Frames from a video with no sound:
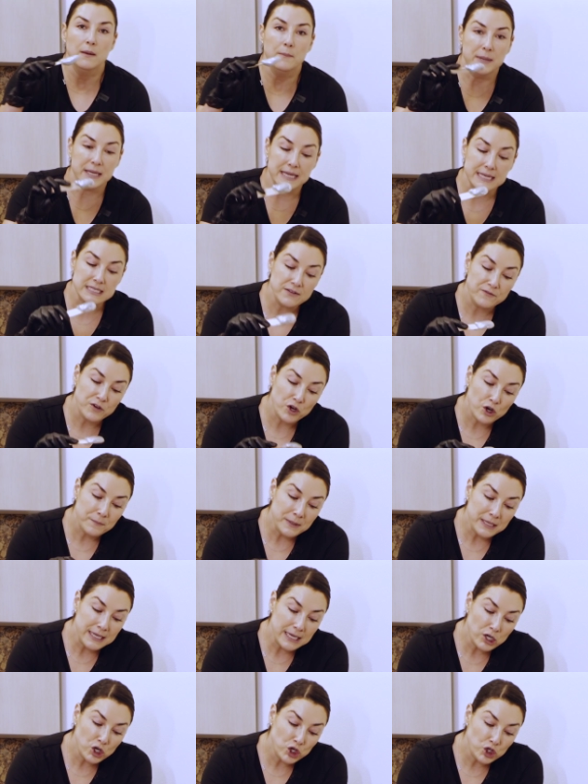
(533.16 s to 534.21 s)
because if you're a
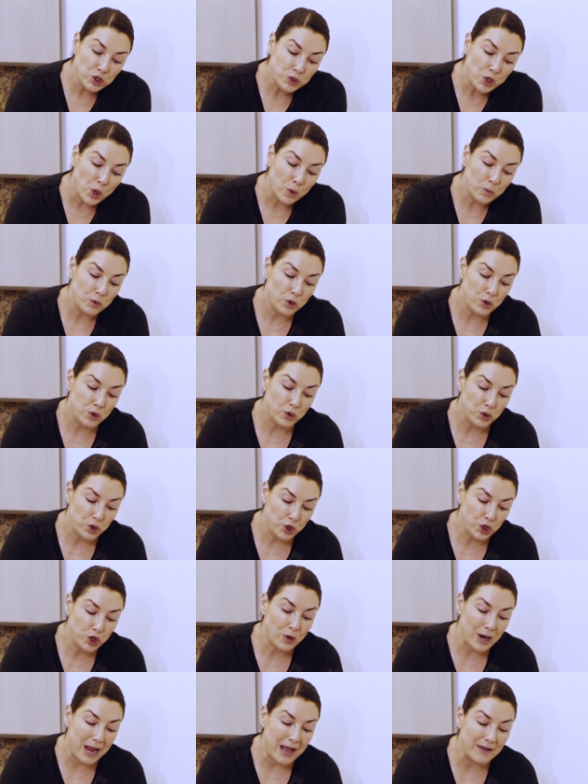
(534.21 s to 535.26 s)
beginner, you don't,
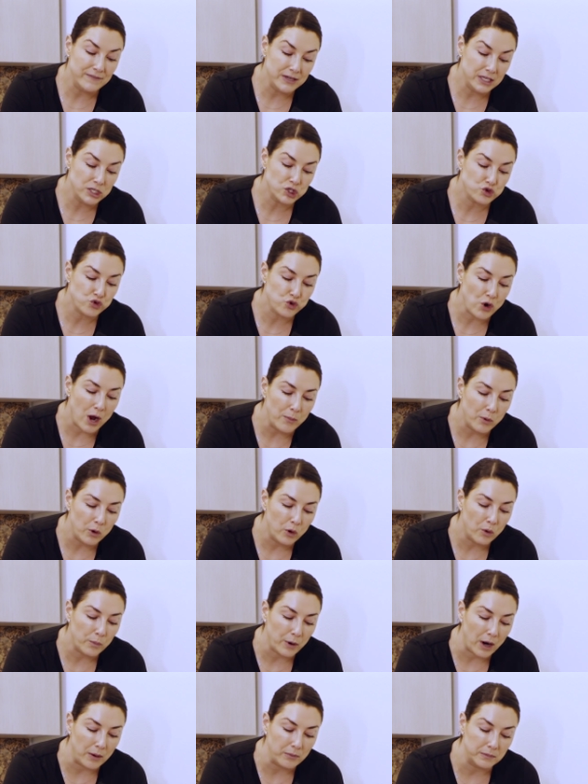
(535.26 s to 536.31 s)
you're having
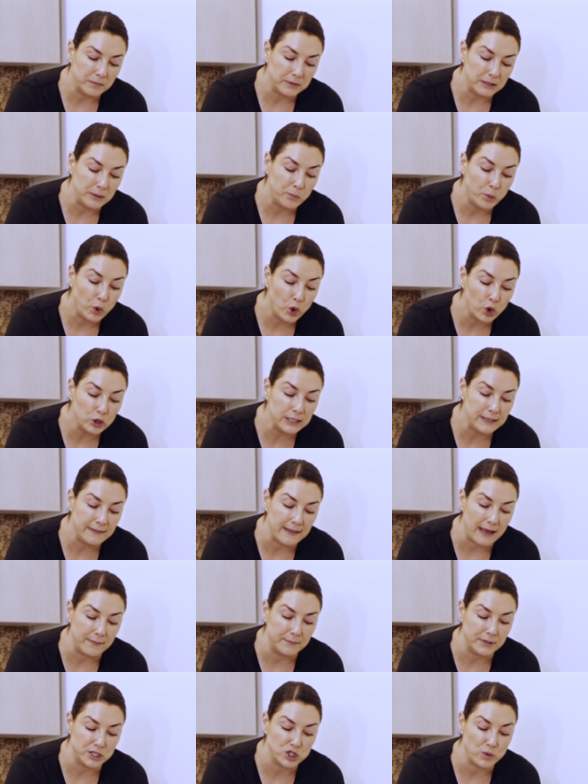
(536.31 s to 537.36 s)
trouble probably pulling
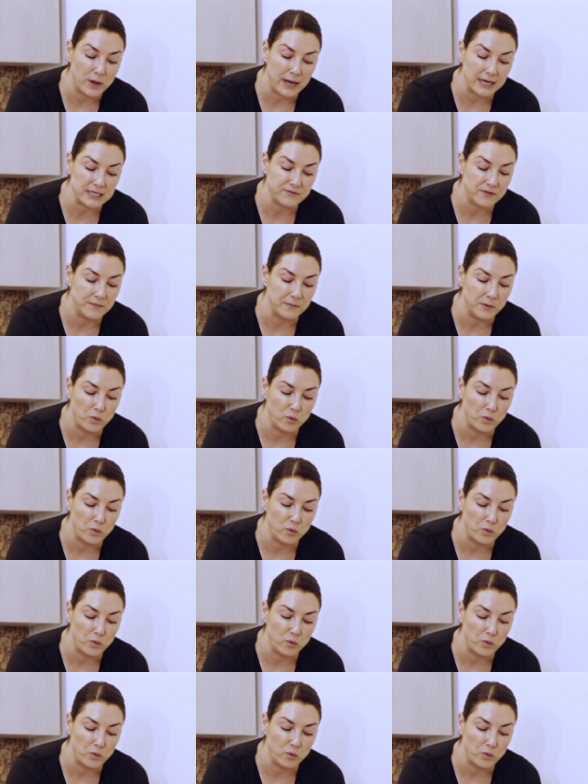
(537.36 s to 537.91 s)
that much wax from